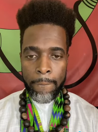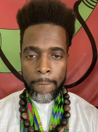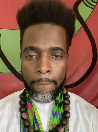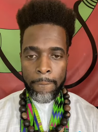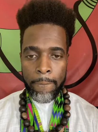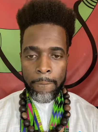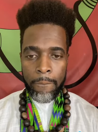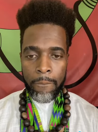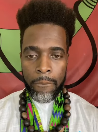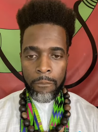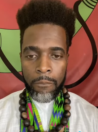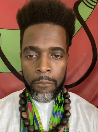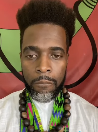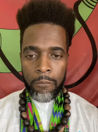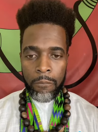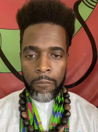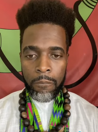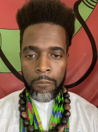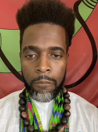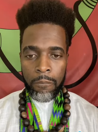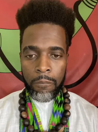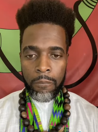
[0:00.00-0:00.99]

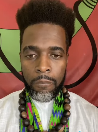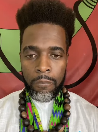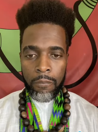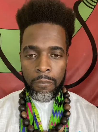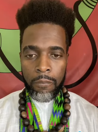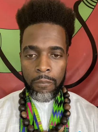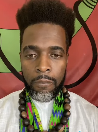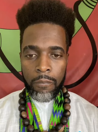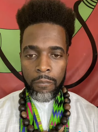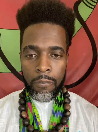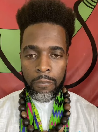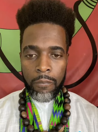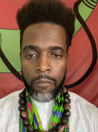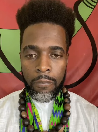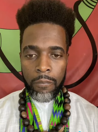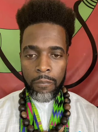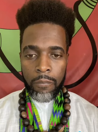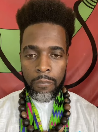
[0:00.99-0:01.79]
No one is speaking in this clip.